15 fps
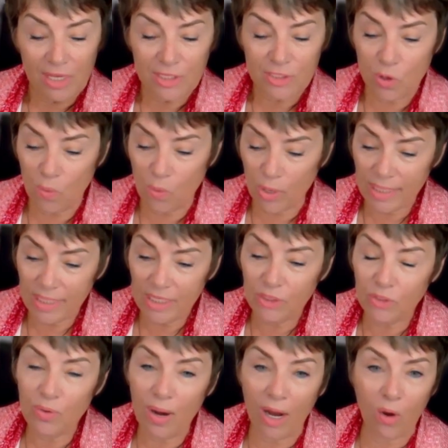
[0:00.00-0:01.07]
So we're going to
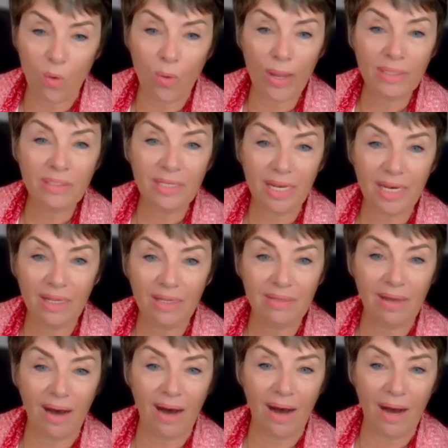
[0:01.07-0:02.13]
do a quick
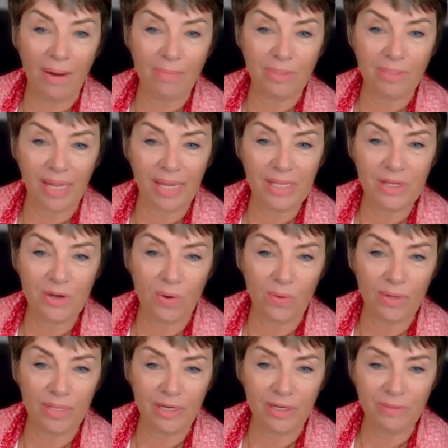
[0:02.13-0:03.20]
little light
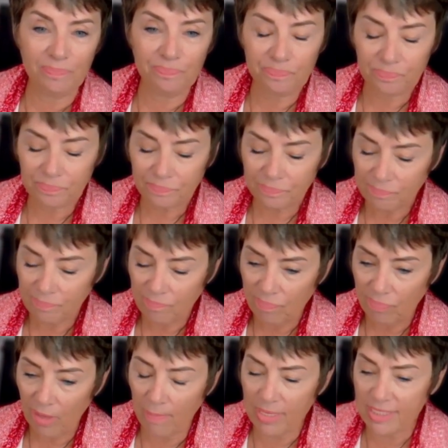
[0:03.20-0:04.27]
code here.
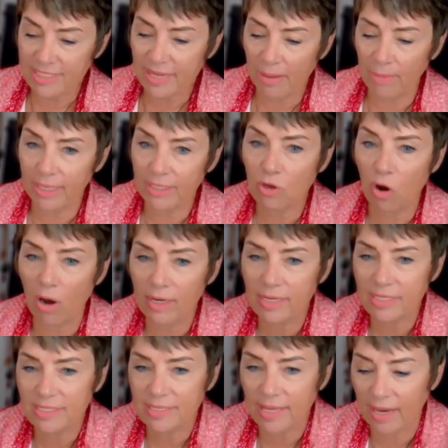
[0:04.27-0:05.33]
I'm going to set my
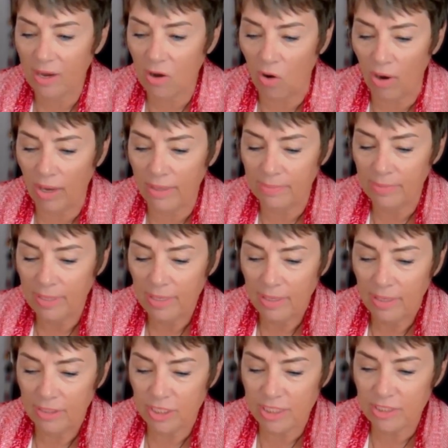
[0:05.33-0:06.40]
talking stick on
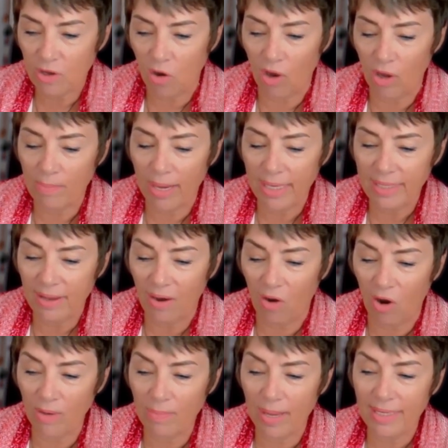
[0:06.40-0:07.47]
just on
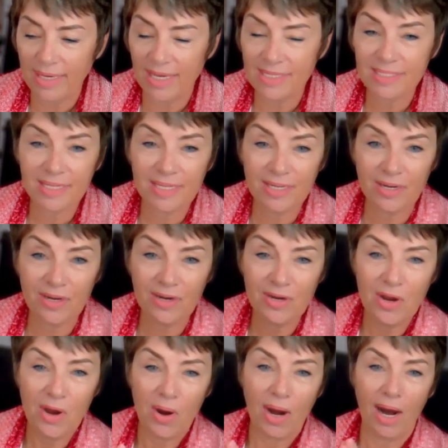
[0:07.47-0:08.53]
my desk
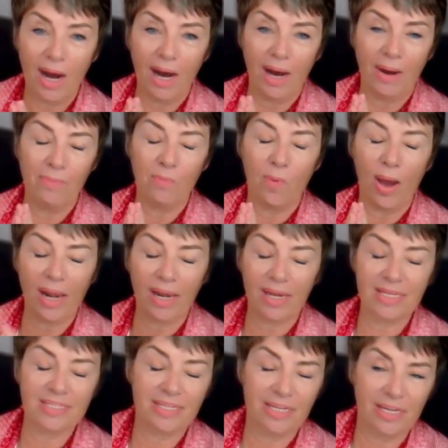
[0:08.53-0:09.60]
here while
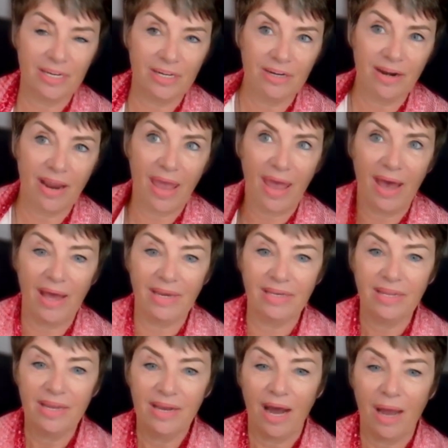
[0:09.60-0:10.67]
it is here,
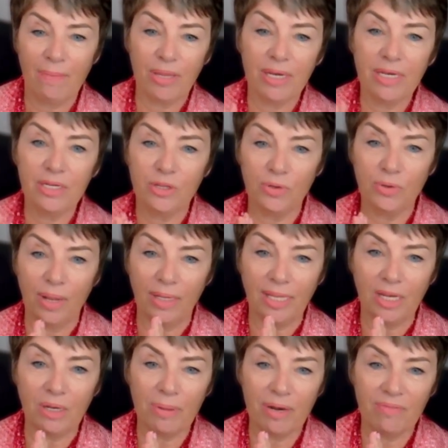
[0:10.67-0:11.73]
and I'm going to do a
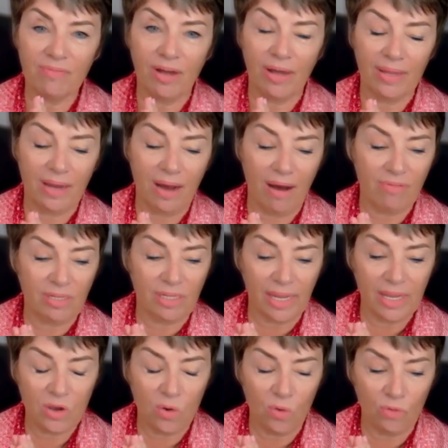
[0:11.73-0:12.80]
little bit of a
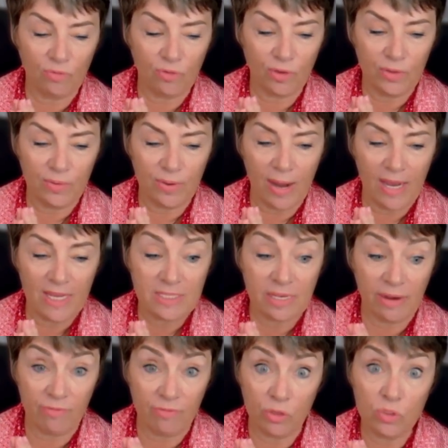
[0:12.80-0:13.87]
light code for you guys.
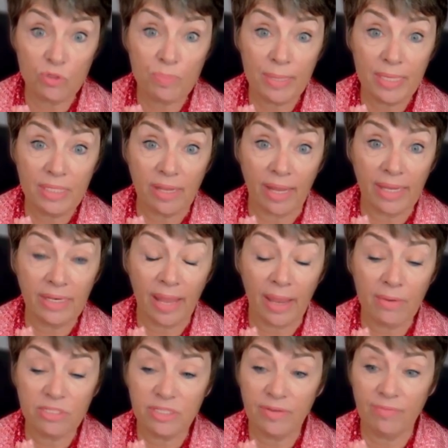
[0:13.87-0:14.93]
And if you speak light
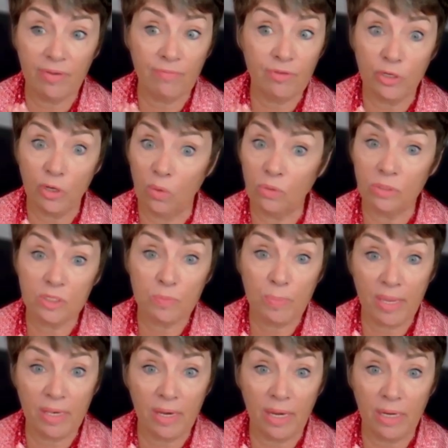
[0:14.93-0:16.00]
language, even if you don't,
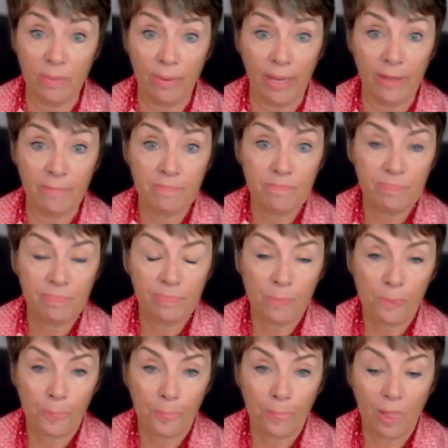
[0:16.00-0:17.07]
speak it anyway.
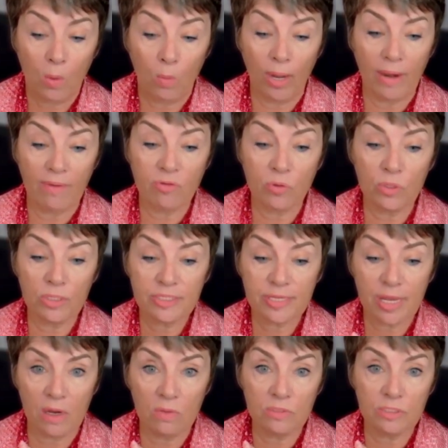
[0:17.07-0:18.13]
Whatever
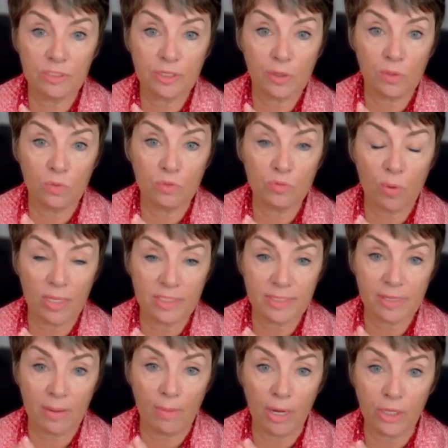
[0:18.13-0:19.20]
sounds, tones
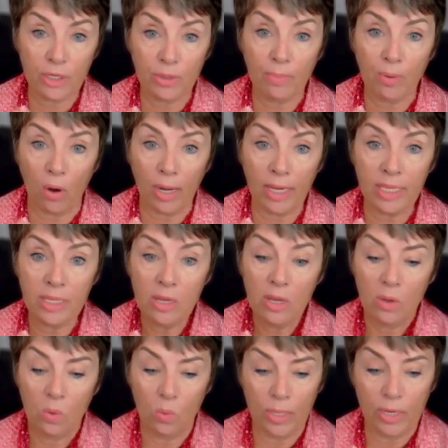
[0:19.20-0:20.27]
wants to come out of your body,
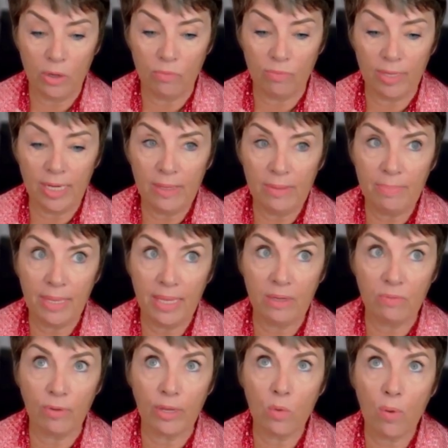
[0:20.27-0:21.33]
we are really
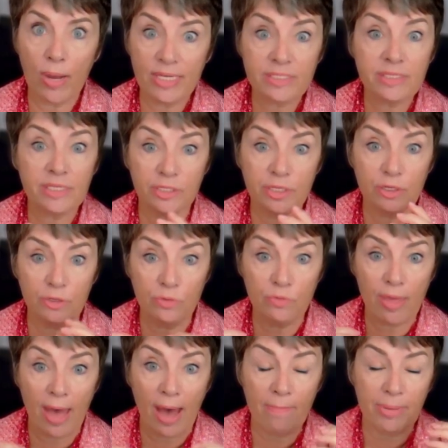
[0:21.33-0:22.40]
being requested to
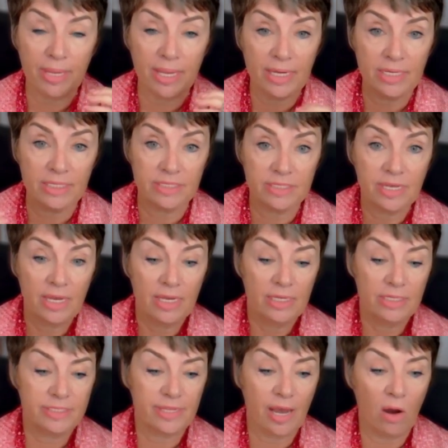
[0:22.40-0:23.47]
do that because
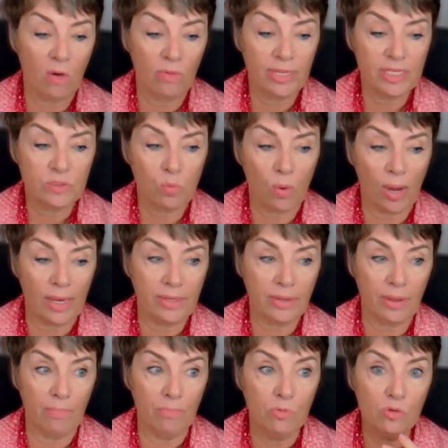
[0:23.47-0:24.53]
sound is what
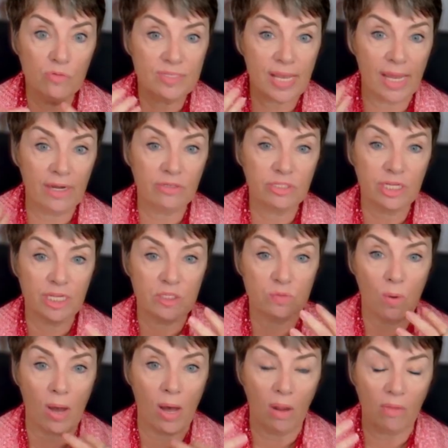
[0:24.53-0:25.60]
moves energy
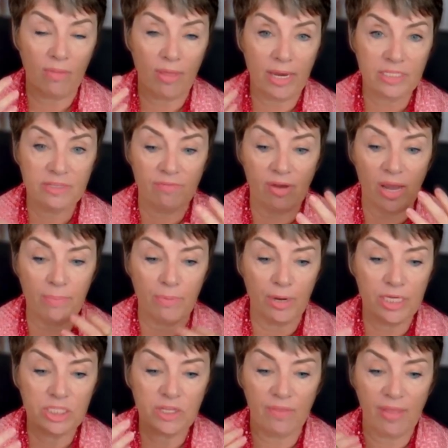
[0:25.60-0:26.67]
as well. That is a
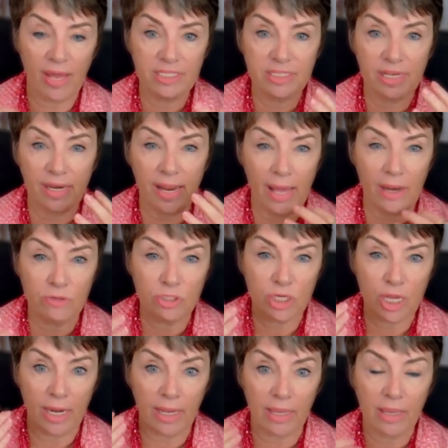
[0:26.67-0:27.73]
vibration, that is an
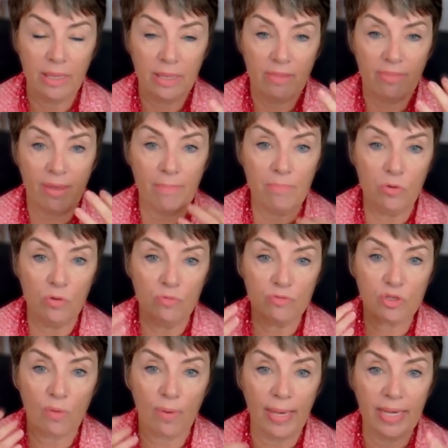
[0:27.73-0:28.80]
energetic that
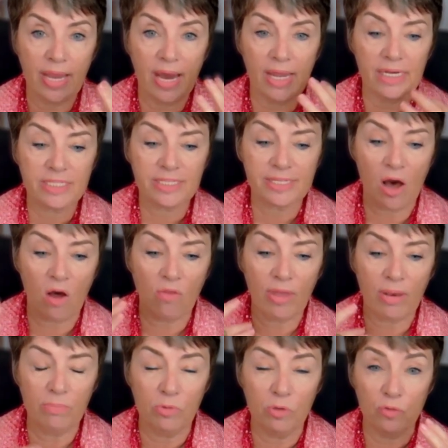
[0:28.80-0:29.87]
moves. So any kind of sound
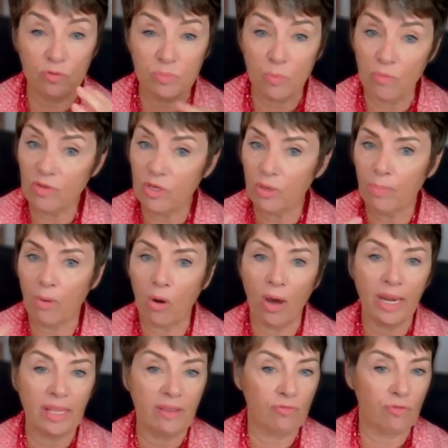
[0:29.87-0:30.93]
that moves, moving your
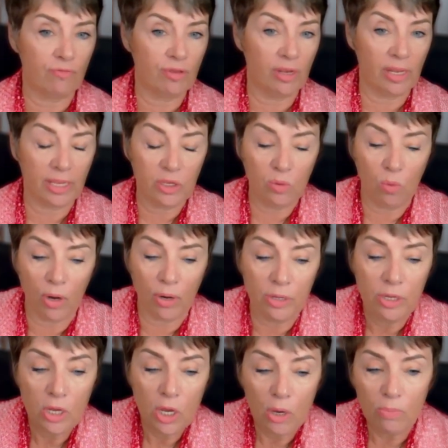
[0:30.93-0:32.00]
body. If you feel like you want
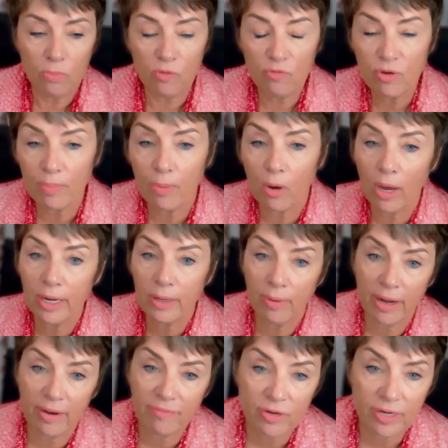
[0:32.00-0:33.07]
to move your body,
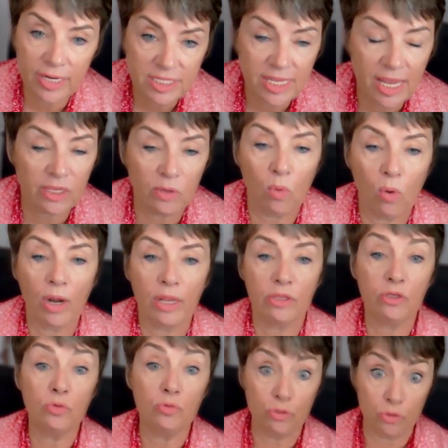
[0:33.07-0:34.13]
whatever it is that you want
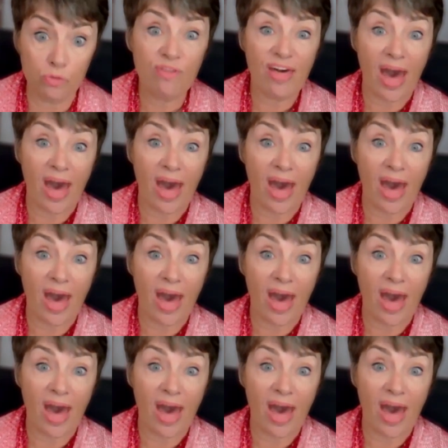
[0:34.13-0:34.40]
to do